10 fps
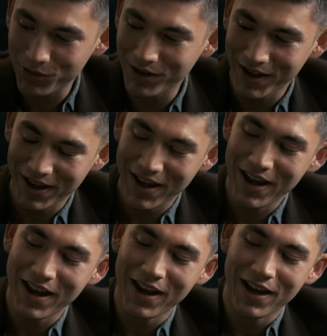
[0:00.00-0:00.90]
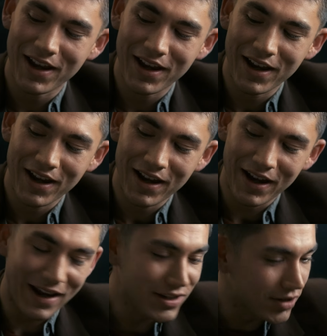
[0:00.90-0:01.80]
shares that Anna's humility,
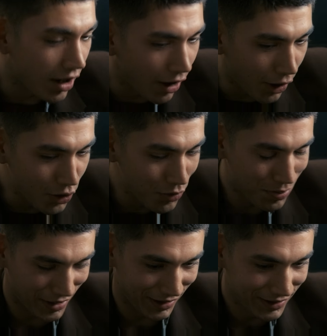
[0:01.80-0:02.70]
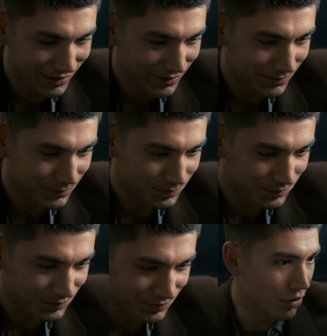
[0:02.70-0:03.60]
despite her perceived wealth,
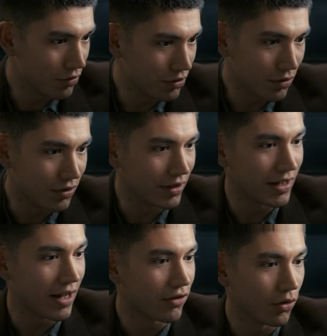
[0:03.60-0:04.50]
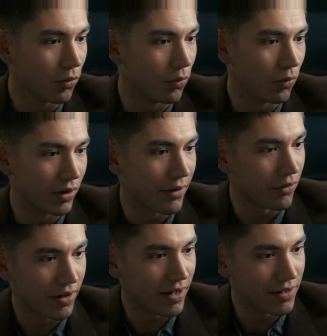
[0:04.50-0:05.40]
distinguishes her from others he has
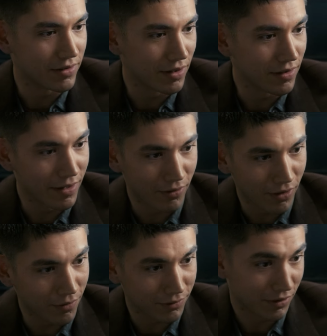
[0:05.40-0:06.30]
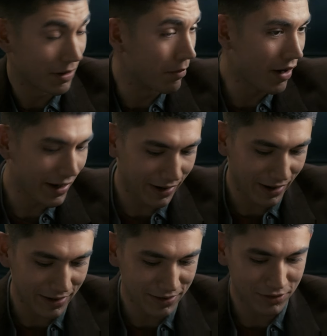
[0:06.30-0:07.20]
known, a quality he admires deeply.